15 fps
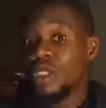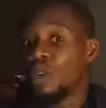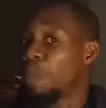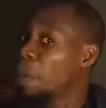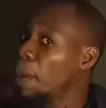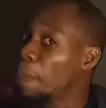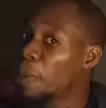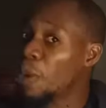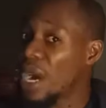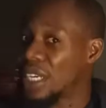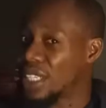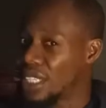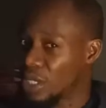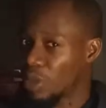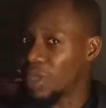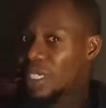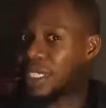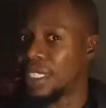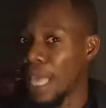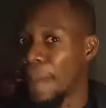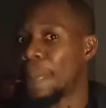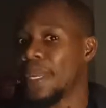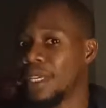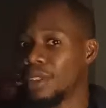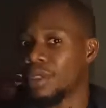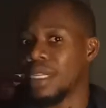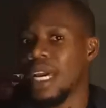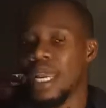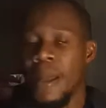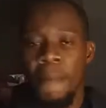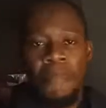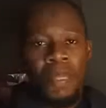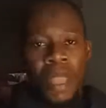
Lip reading: to people, and she's already tapping into that,